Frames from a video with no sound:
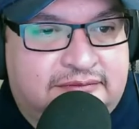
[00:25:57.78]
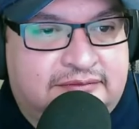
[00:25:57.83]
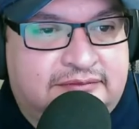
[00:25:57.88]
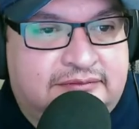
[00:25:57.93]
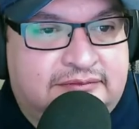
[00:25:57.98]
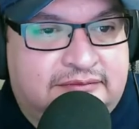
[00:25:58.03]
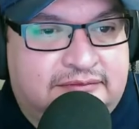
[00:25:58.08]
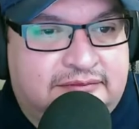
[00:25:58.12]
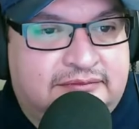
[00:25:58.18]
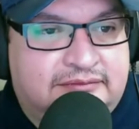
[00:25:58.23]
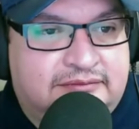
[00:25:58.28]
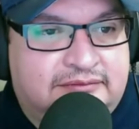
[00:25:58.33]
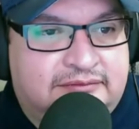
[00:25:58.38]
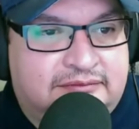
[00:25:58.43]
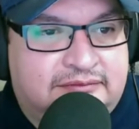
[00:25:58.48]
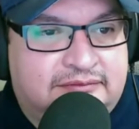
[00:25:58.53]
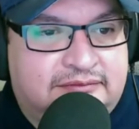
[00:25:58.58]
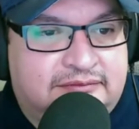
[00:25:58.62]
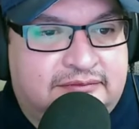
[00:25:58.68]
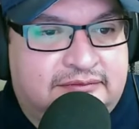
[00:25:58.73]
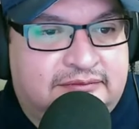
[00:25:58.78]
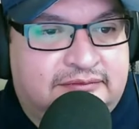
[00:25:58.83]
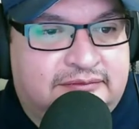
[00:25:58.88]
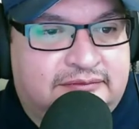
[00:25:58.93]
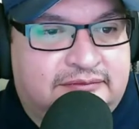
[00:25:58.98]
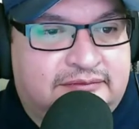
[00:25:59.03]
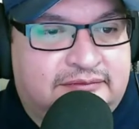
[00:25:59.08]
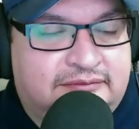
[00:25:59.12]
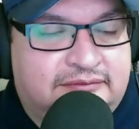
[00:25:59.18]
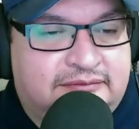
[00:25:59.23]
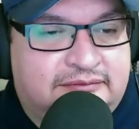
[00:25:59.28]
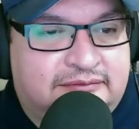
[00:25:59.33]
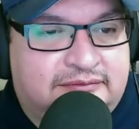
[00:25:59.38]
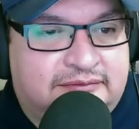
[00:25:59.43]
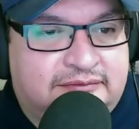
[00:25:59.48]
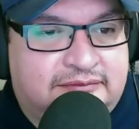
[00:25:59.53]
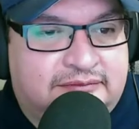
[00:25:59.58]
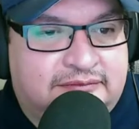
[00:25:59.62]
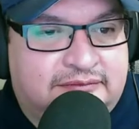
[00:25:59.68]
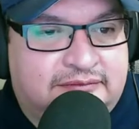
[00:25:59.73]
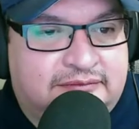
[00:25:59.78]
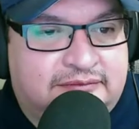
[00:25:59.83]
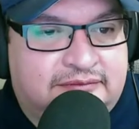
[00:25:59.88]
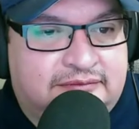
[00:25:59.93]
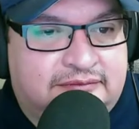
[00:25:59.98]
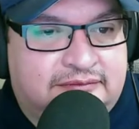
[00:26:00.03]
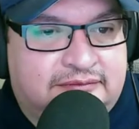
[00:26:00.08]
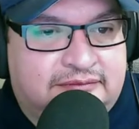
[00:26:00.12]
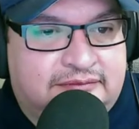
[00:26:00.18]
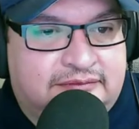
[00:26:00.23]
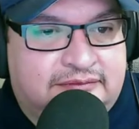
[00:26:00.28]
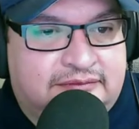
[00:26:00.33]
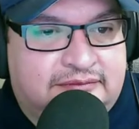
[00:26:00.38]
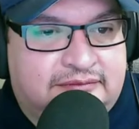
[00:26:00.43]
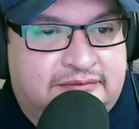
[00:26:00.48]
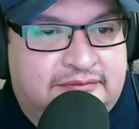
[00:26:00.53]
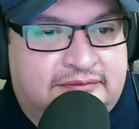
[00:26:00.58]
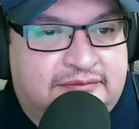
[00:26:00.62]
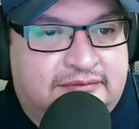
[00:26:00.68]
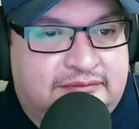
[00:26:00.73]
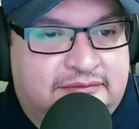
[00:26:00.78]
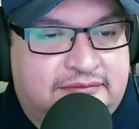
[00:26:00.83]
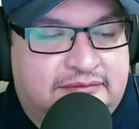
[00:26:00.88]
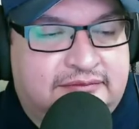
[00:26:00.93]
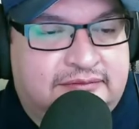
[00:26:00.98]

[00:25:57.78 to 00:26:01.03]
No words are spoken by the person on screen.